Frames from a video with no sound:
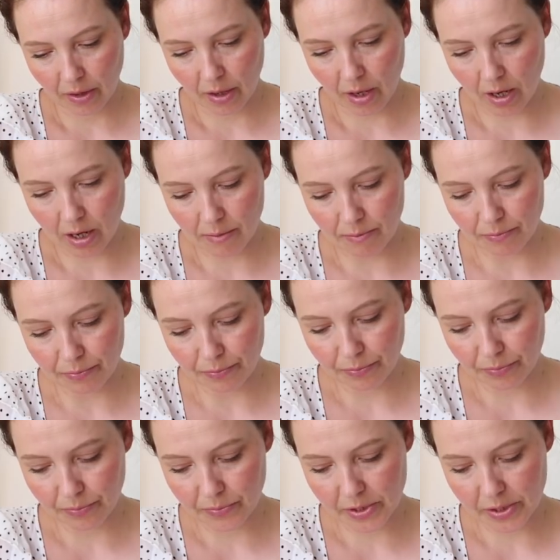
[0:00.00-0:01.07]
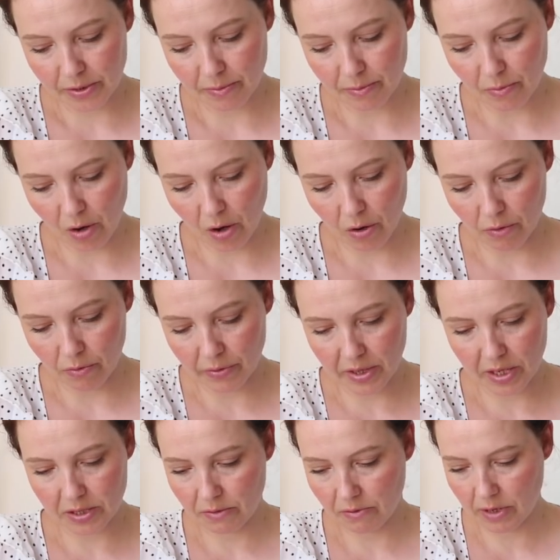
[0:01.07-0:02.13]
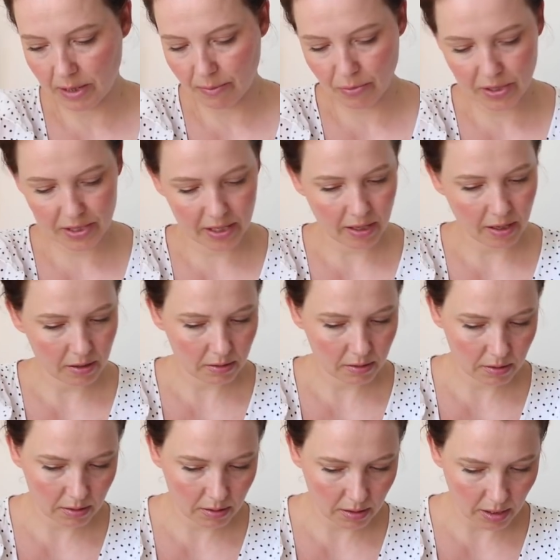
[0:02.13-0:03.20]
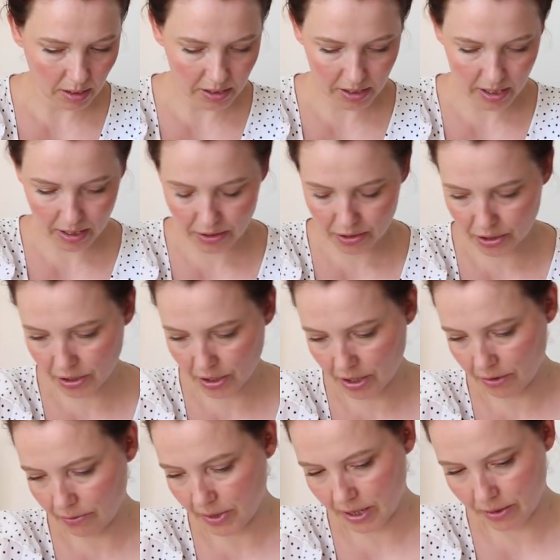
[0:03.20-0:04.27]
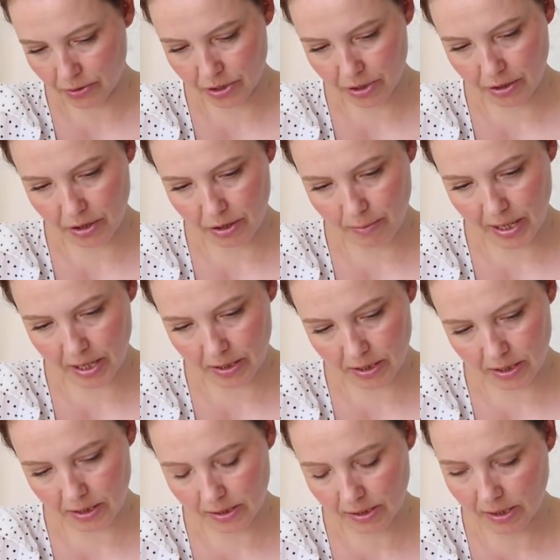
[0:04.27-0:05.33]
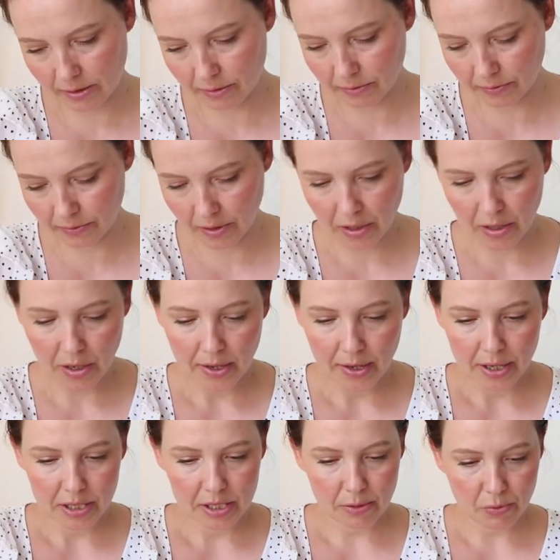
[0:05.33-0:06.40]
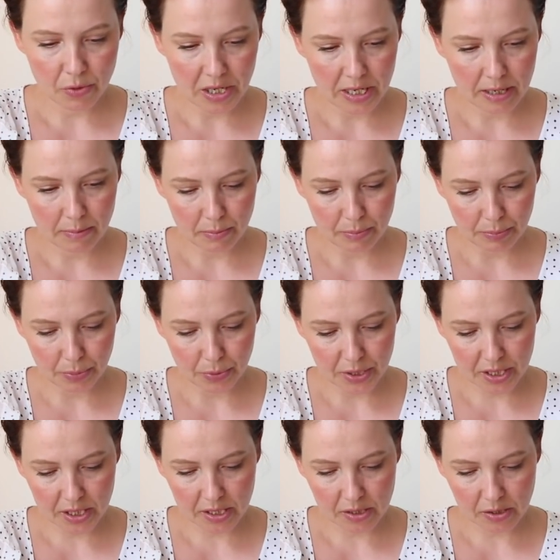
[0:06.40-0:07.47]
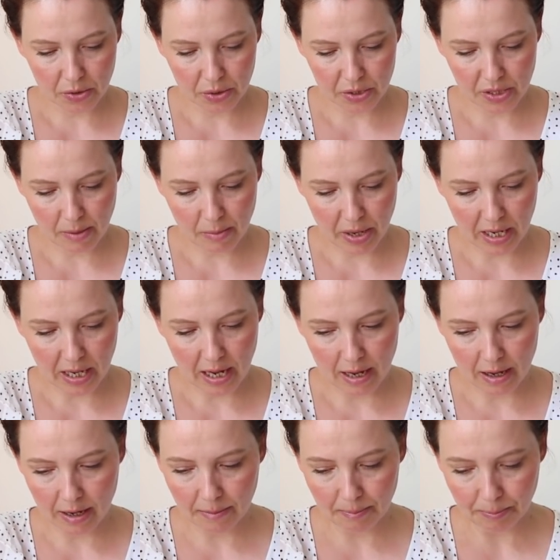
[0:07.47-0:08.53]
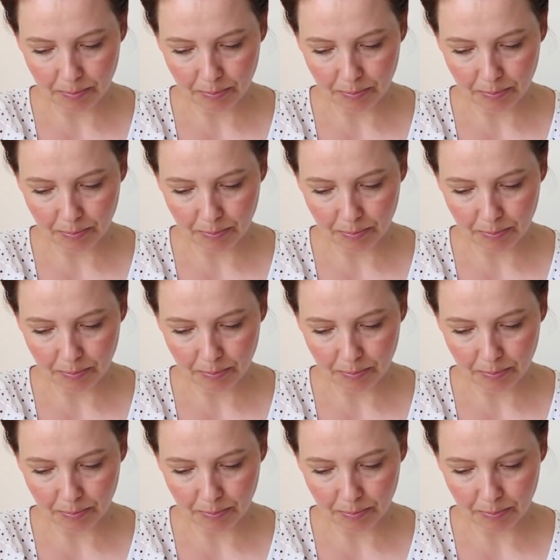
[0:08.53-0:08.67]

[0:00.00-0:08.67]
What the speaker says: Oh, these are really pretty. I don't know how to show you without showing you the pattern itself. Some really pretty socks there by Claire.